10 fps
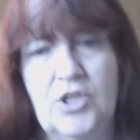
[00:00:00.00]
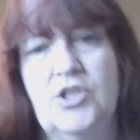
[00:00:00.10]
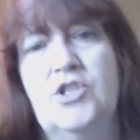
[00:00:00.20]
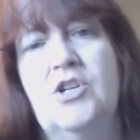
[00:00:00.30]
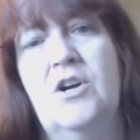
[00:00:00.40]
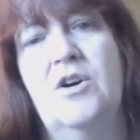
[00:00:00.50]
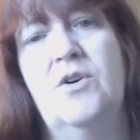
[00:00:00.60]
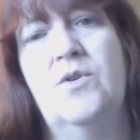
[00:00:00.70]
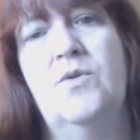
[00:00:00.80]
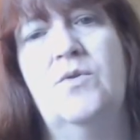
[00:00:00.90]

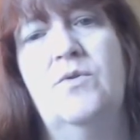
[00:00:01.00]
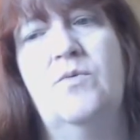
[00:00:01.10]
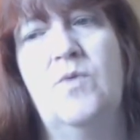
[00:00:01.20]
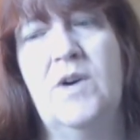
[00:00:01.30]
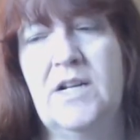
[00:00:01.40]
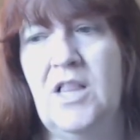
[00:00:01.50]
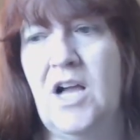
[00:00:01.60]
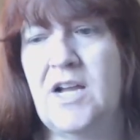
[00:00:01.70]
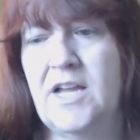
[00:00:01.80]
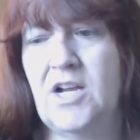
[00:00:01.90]
So one
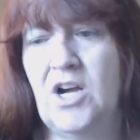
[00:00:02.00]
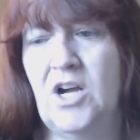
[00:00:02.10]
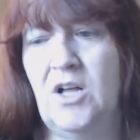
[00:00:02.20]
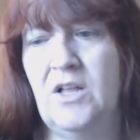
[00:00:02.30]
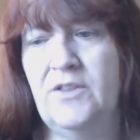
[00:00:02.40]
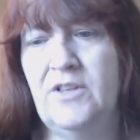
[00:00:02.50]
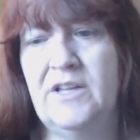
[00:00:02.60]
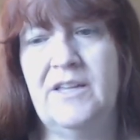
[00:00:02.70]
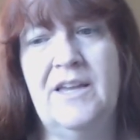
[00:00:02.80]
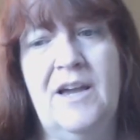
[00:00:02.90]
o'clock I call and they're
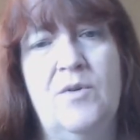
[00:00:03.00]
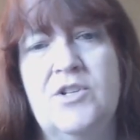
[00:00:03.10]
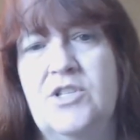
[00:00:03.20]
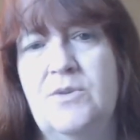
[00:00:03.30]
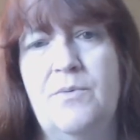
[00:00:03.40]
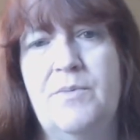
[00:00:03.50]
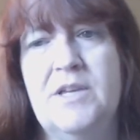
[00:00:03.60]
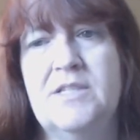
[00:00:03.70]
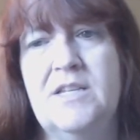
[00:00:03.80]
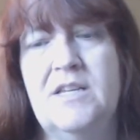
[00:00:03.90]
like, yeah, we're super
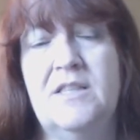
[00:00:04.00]
busy.